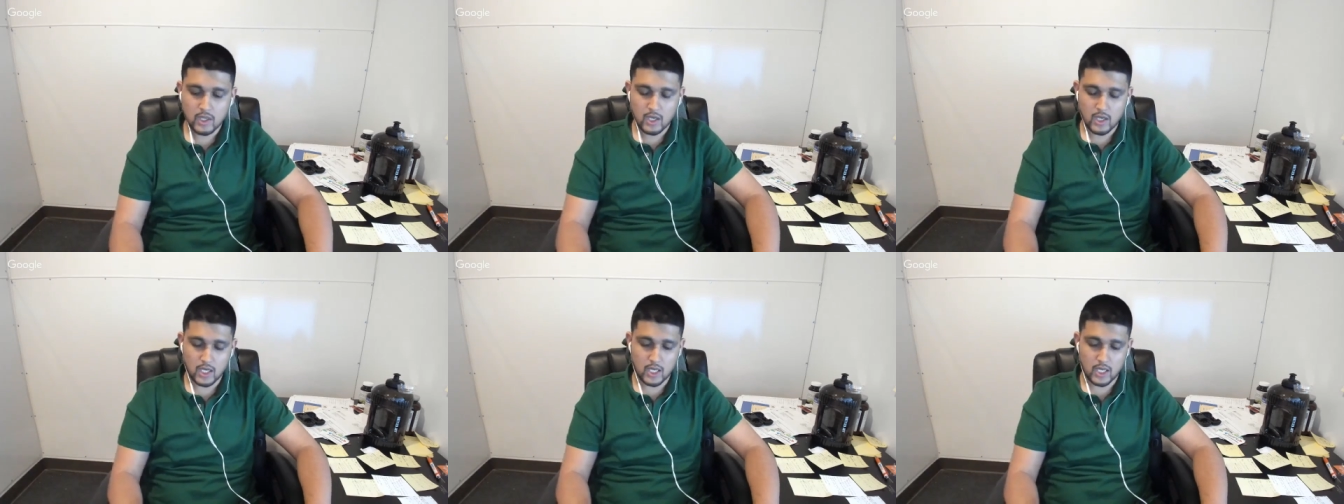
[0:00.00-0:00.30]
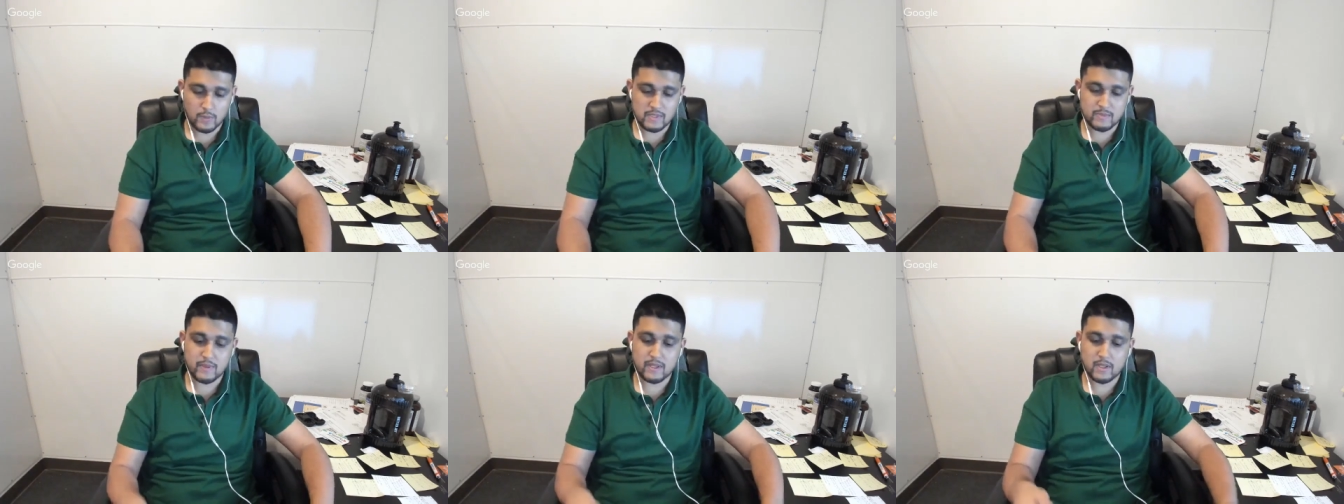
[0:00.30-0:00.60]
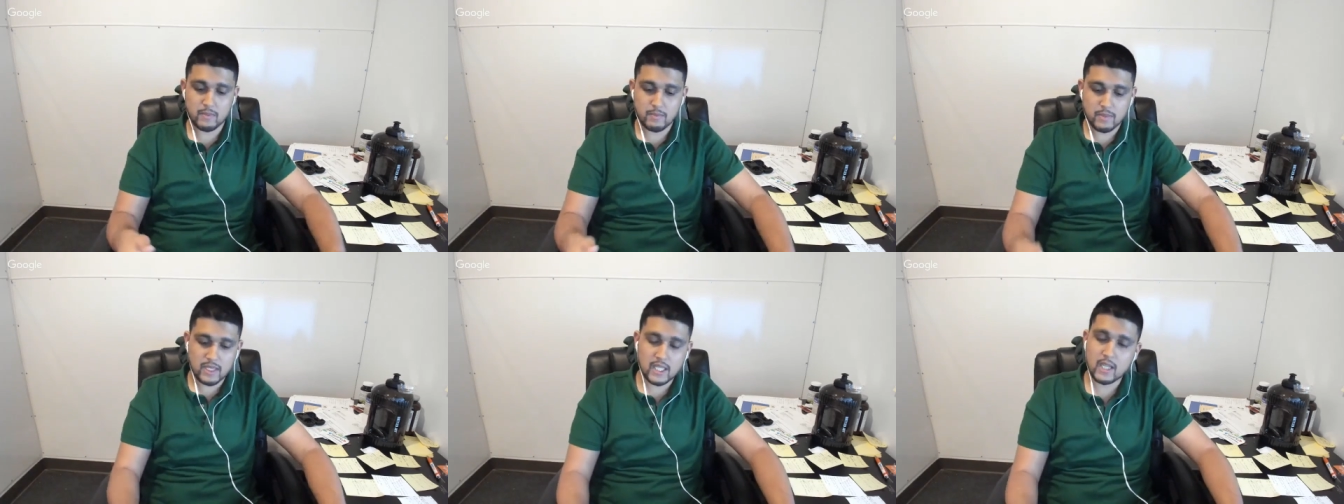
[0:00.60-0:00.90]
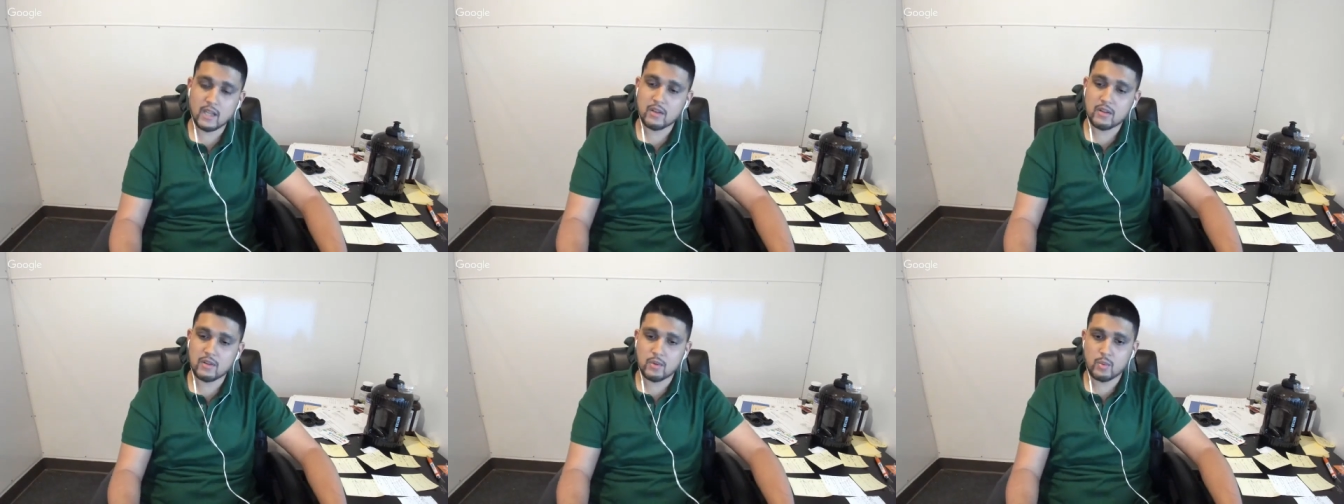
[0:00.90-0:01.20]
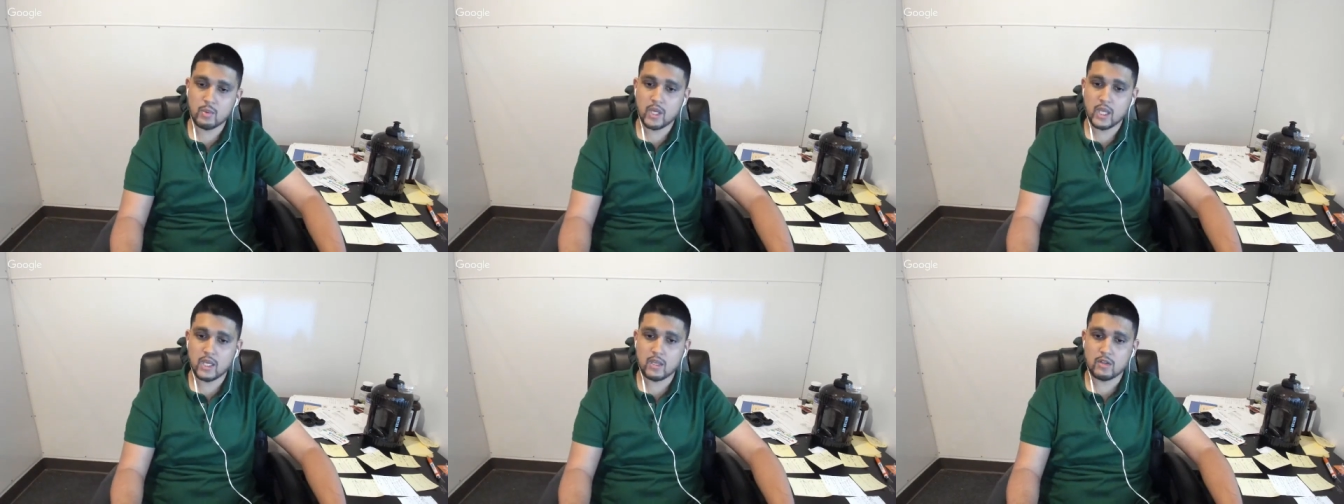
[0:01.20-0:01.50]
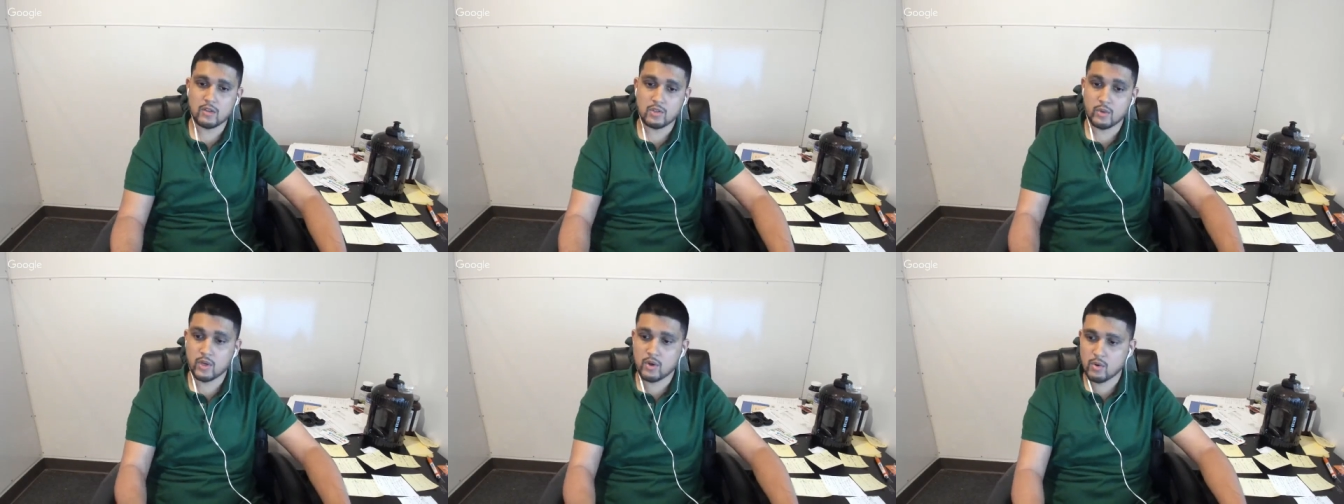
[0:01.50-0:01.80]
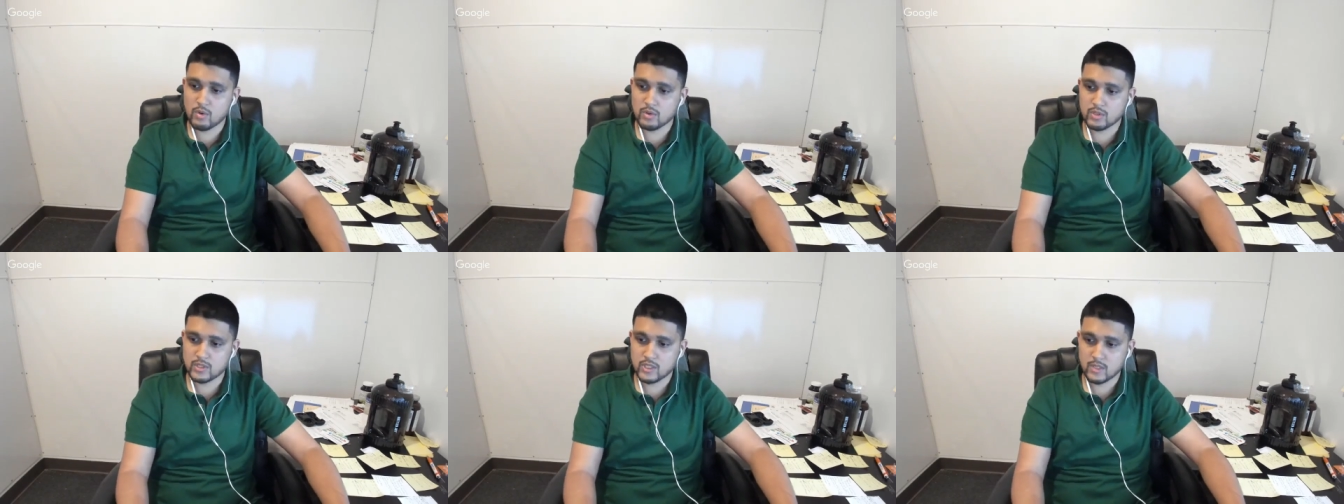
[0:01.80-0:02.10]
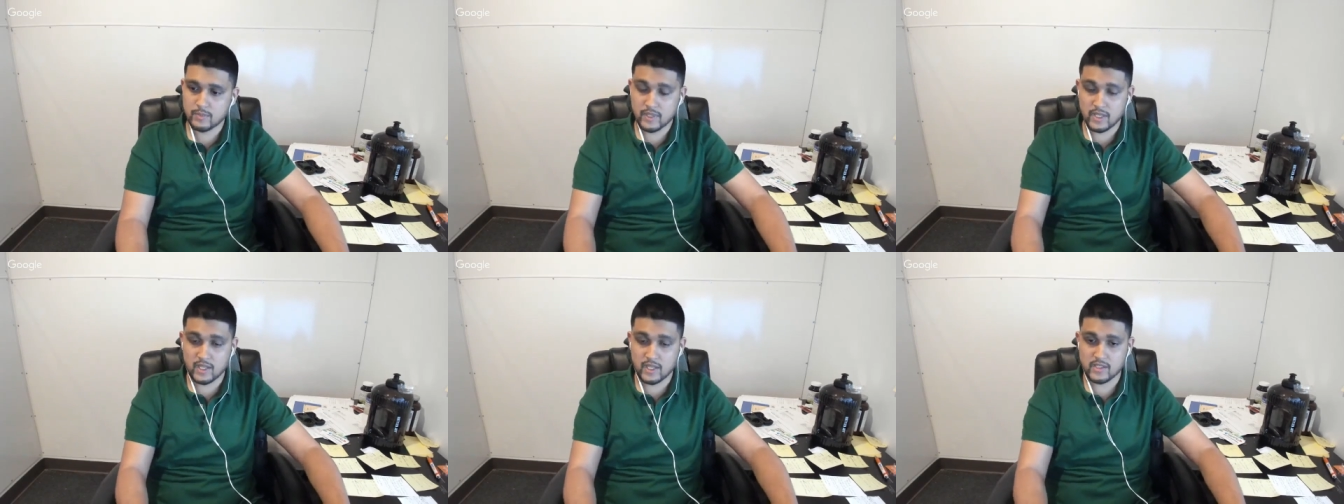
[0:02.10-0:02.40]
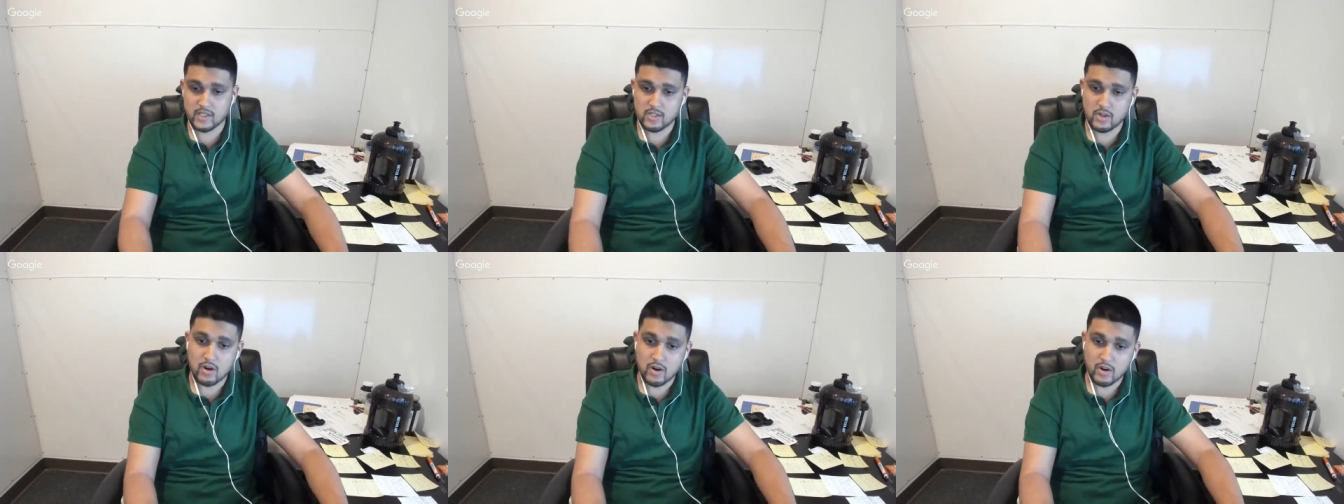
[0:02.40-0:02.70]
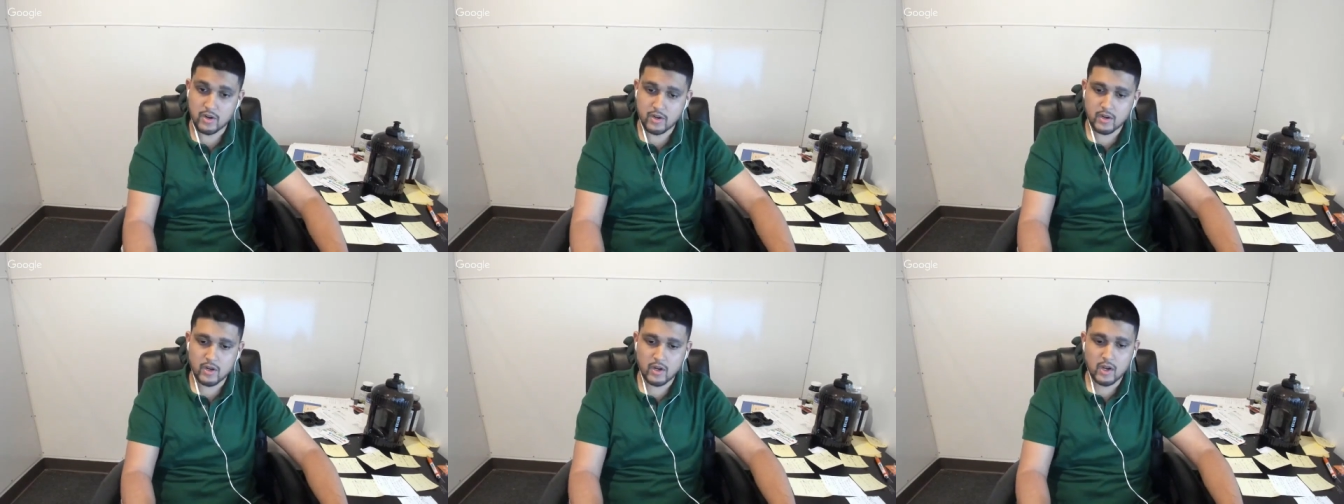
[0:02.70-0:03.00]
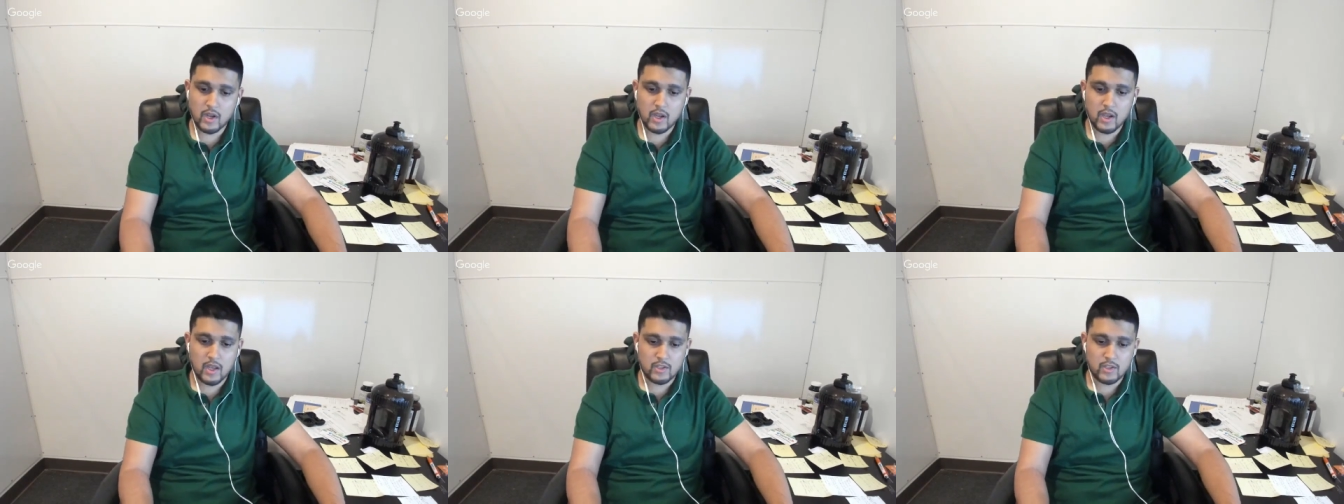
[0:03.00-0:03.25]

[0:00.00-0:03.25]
Um, spend the beginning of the week doing wholesale because it's harder.